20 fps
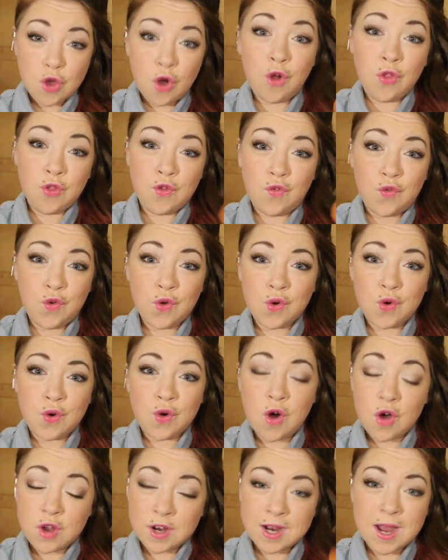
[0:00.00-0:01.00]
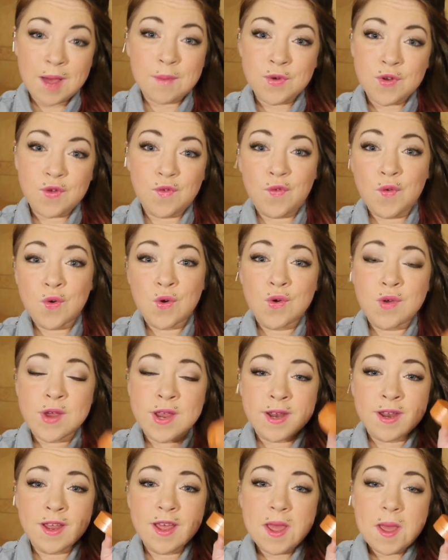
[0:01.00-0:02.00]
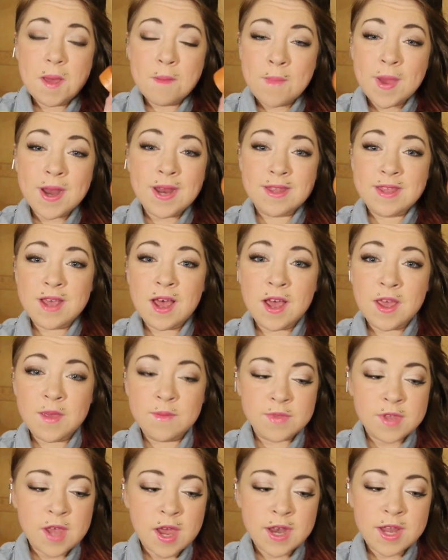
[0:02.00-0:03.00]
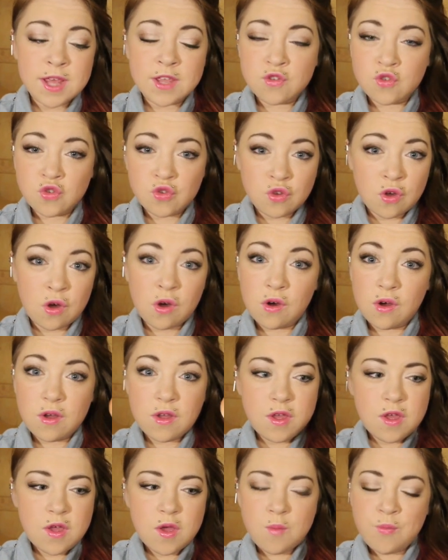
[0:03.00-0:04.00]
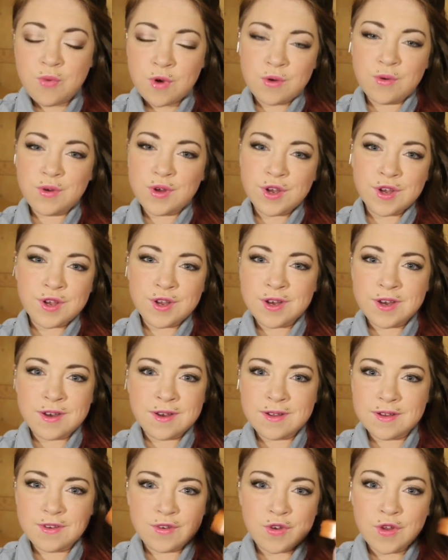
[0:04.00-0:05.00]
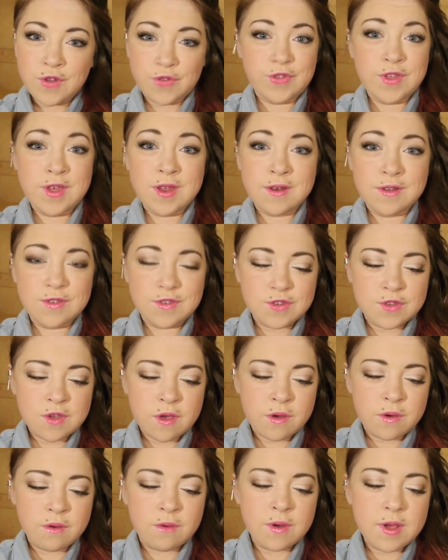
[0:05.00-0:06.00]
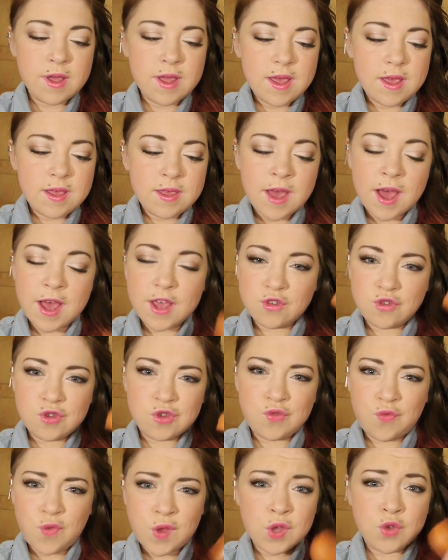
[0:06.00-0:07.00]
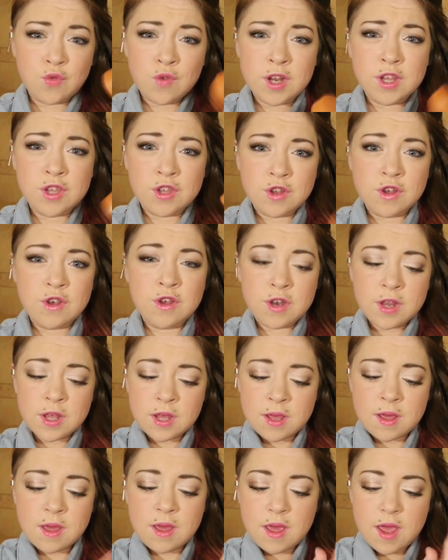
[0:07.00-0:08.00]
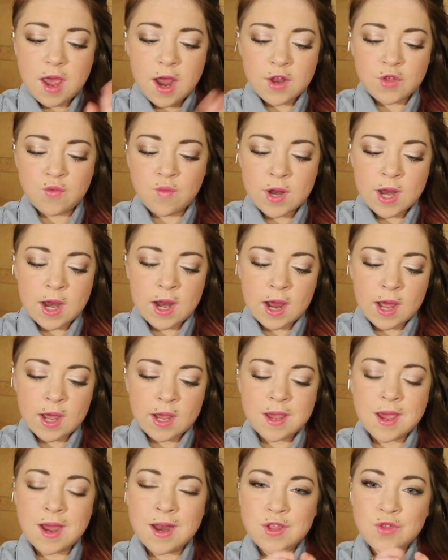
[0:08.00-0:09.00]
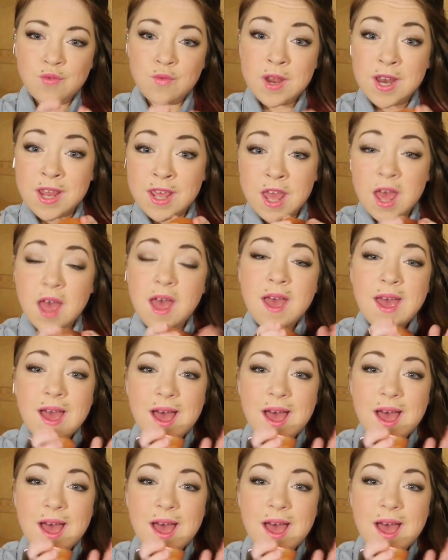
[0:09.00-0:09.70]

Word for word: on the floor, on laminate flooring, many times, and it is not broken, nothing. So yeah, it just feels really sturdy and it's really light and it's really